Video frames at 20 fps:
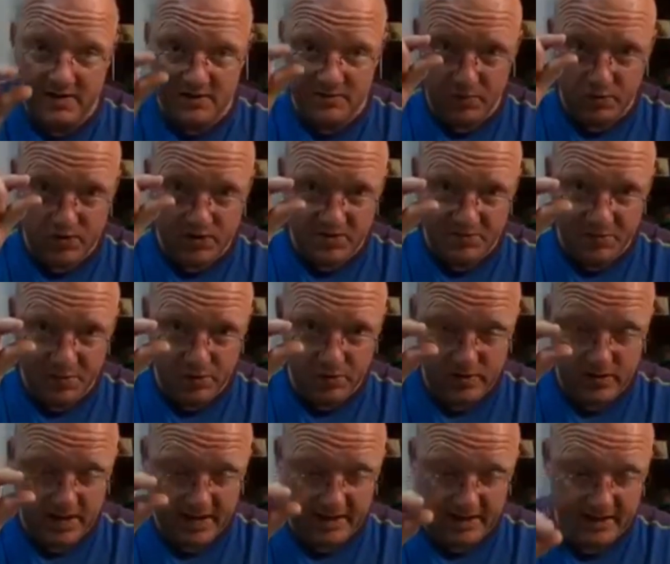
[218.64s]
a small
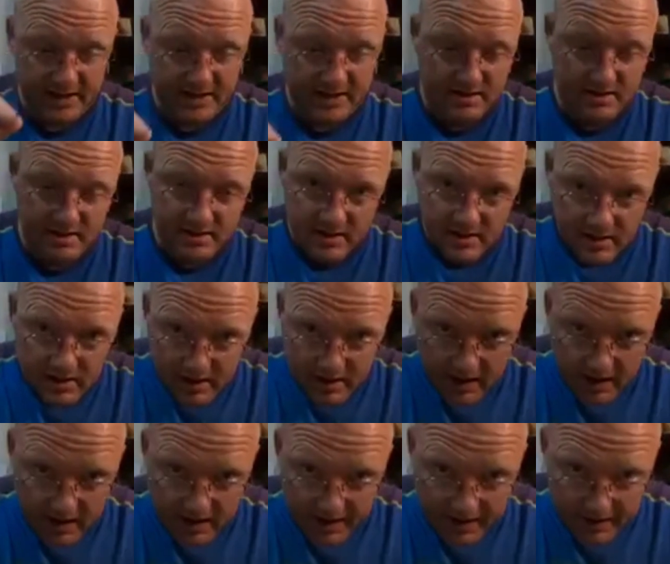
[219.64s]
spoon like this,
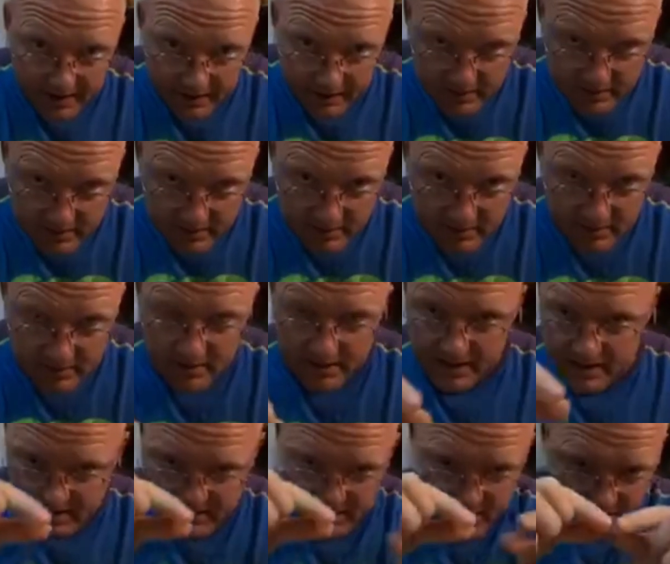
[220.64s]
and
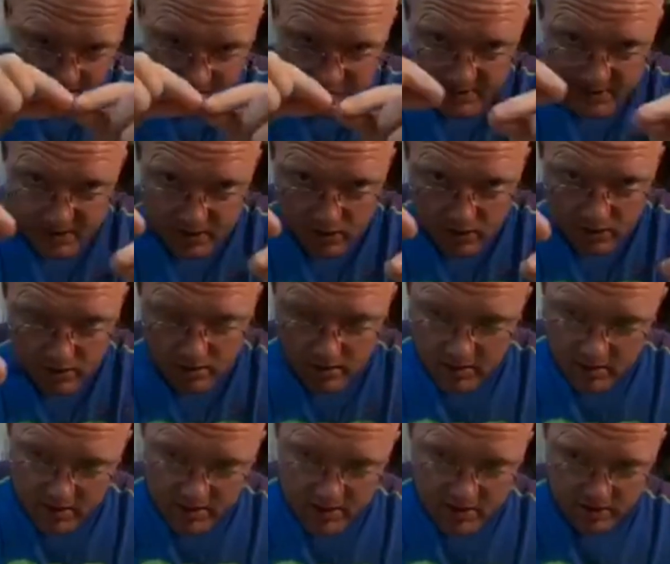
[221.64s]
it's a little bit long,
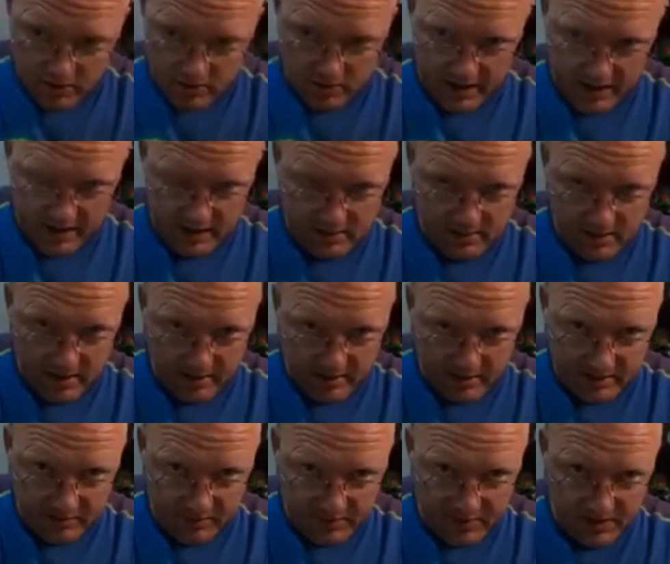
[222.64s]
so I
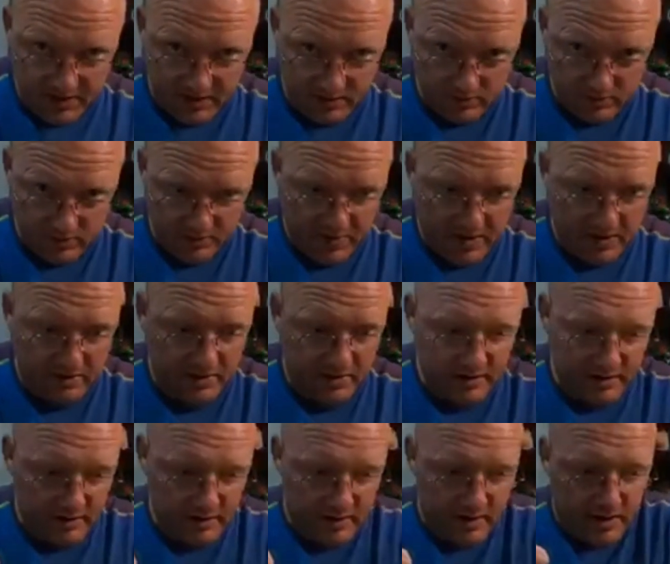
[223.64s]
dip it into the
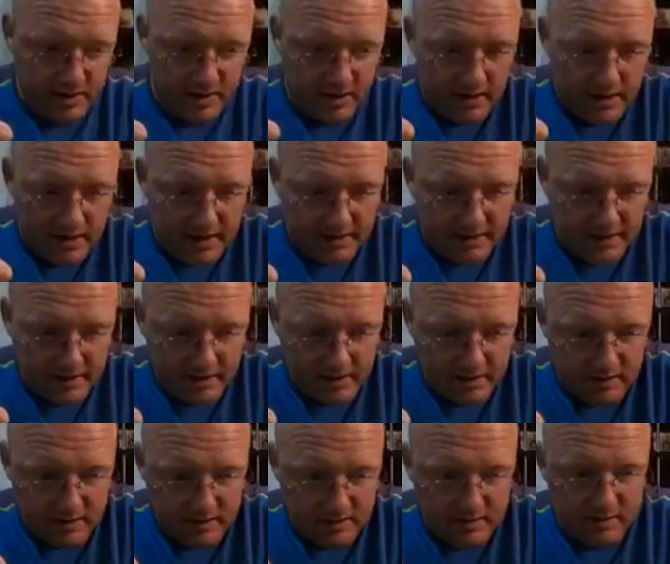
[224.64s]
powder. I take
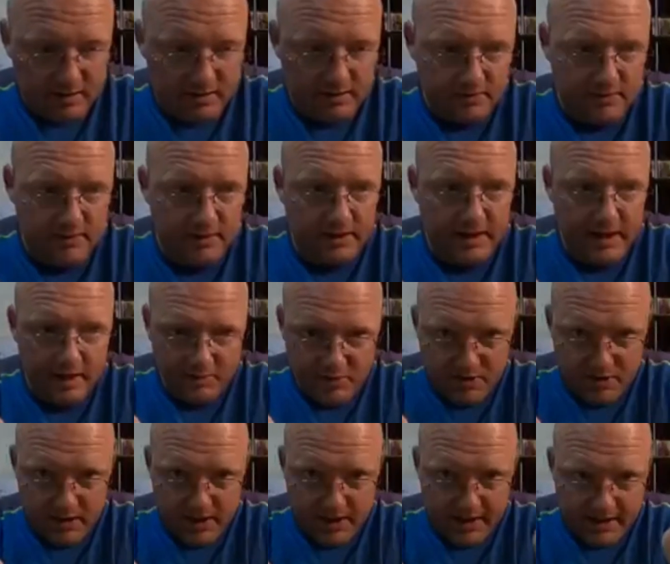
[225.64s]
a
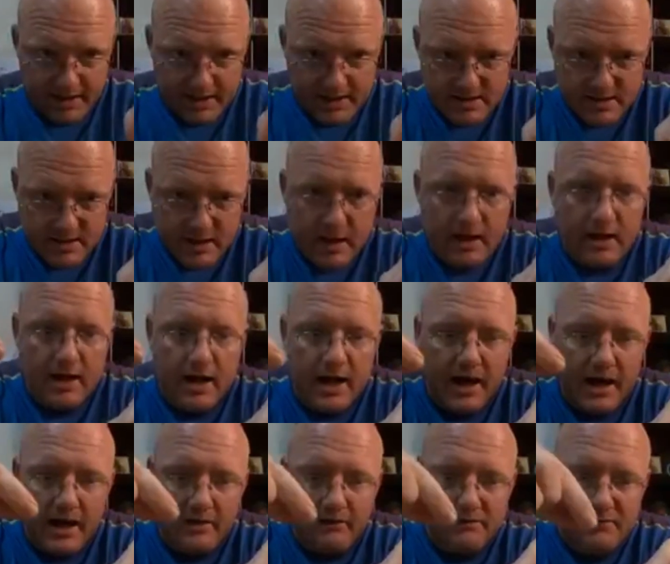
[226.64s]
capsule like this
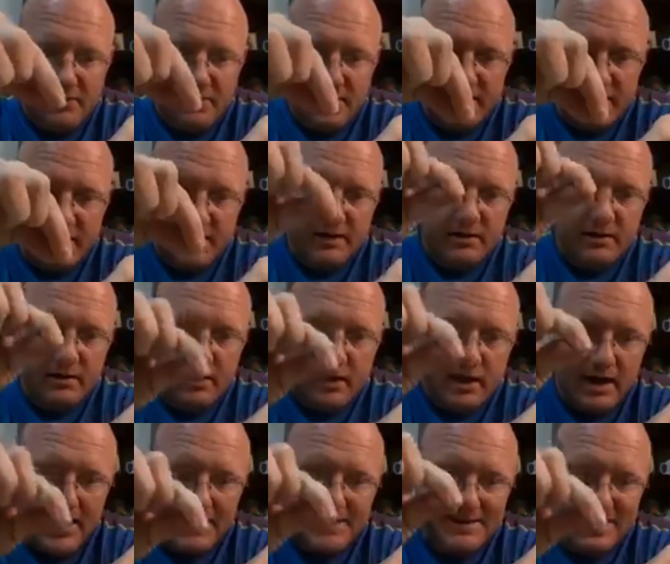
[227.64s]
and I fill it in.
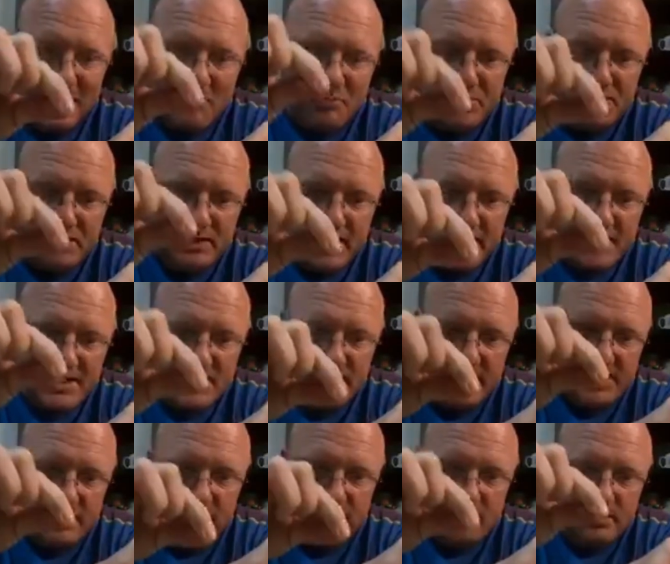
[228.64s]
I tap it
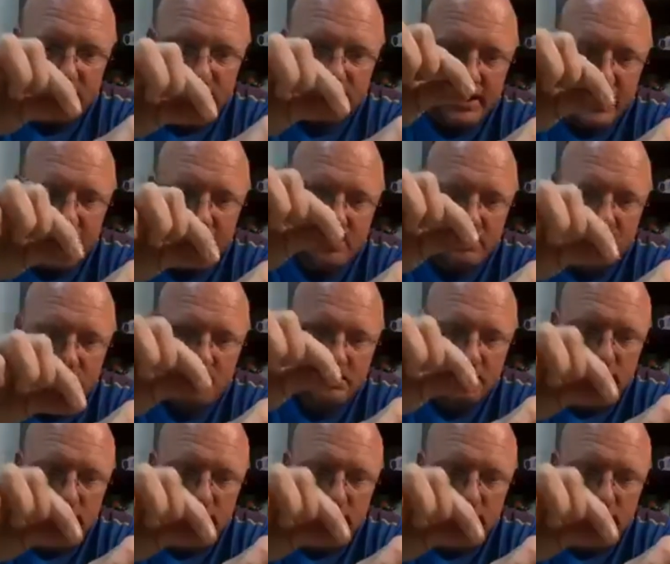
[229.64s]
nicely, yeah,